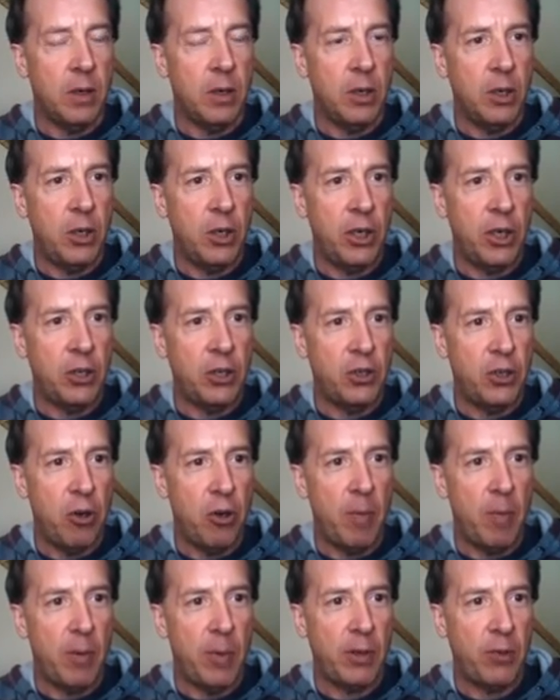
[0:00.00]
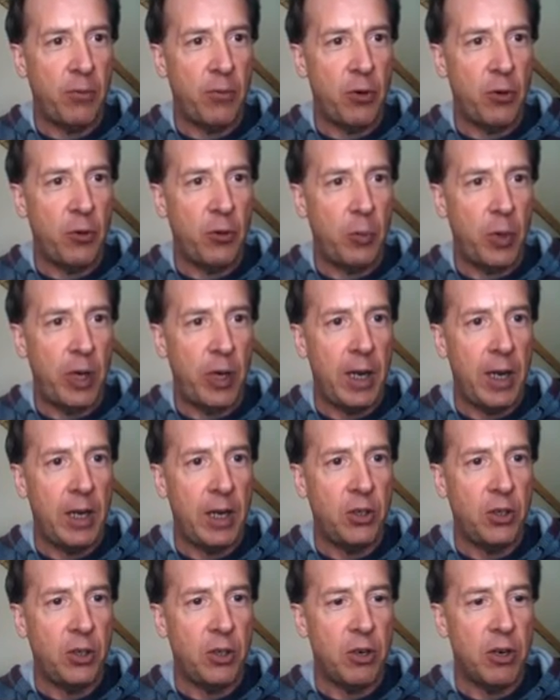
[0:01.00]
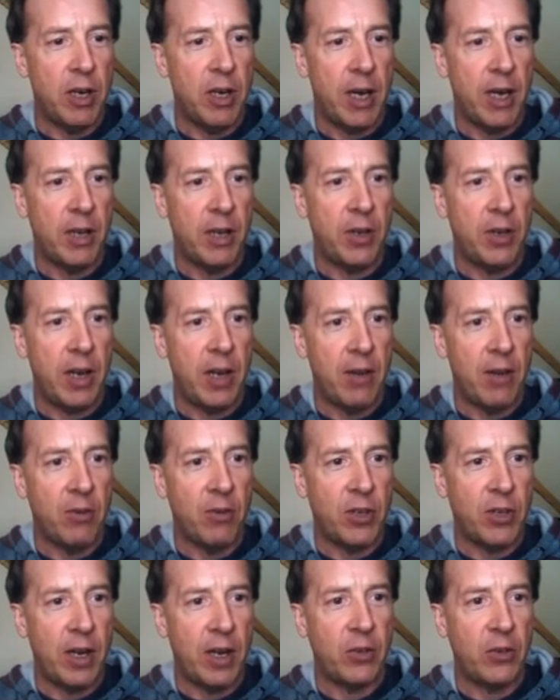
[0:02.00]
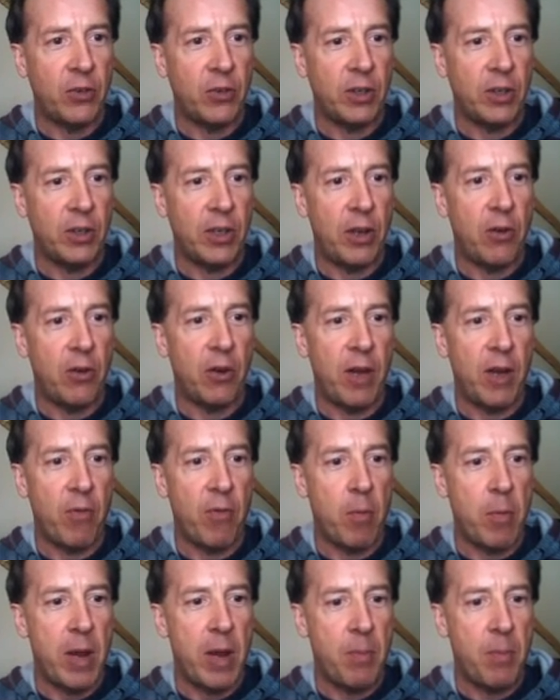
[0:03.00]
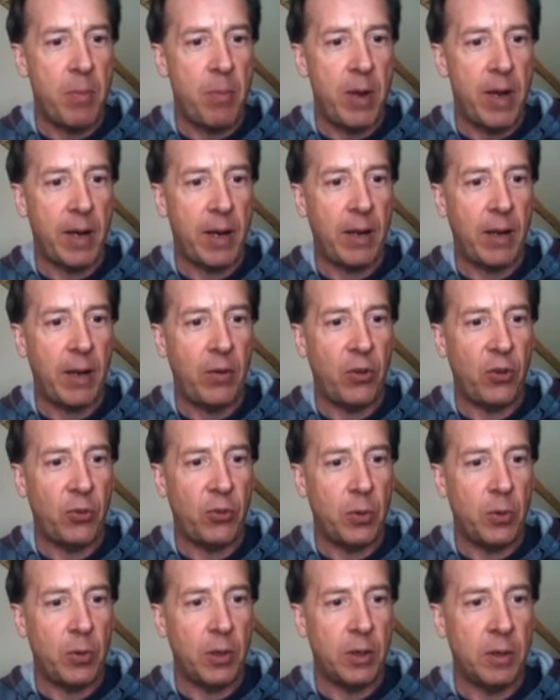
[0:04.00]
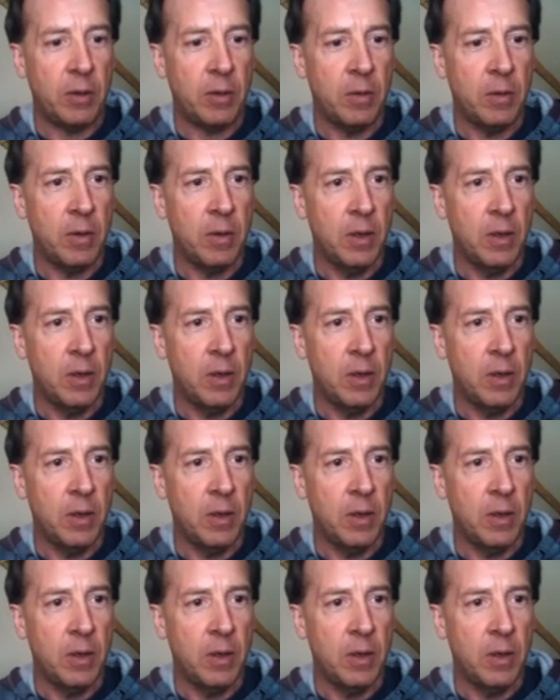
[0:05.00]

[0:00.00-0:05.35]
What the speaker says: you didn't show up on the first page. You're not in the advertising. They don't have a map pack on this one.